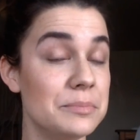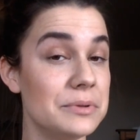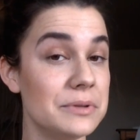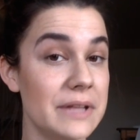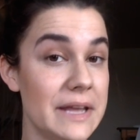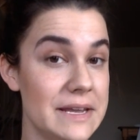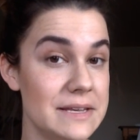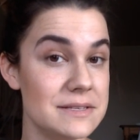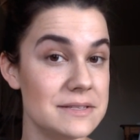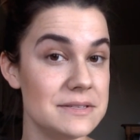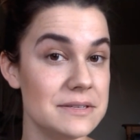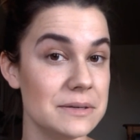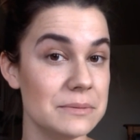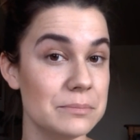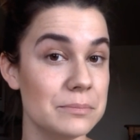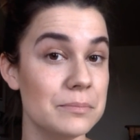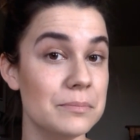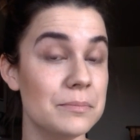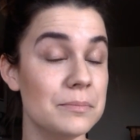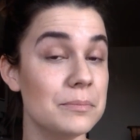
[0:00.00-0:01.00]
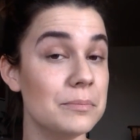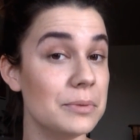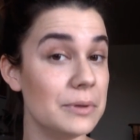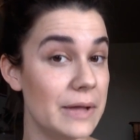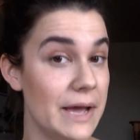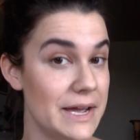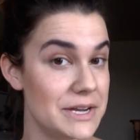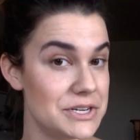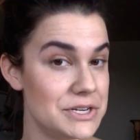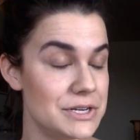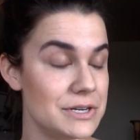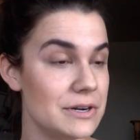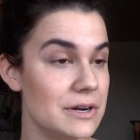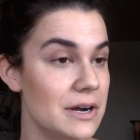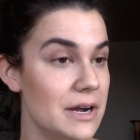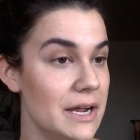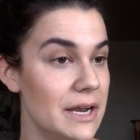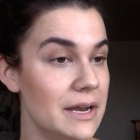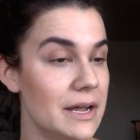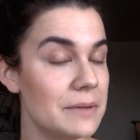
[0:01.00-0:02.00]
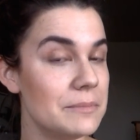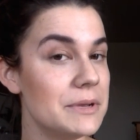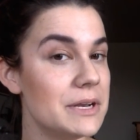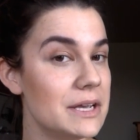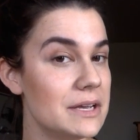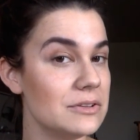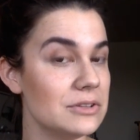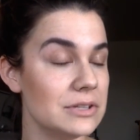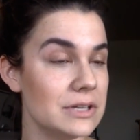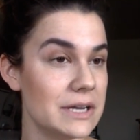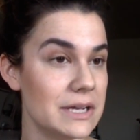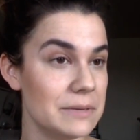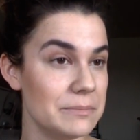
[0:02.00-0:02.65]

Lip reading: place your blush on. I'm going to look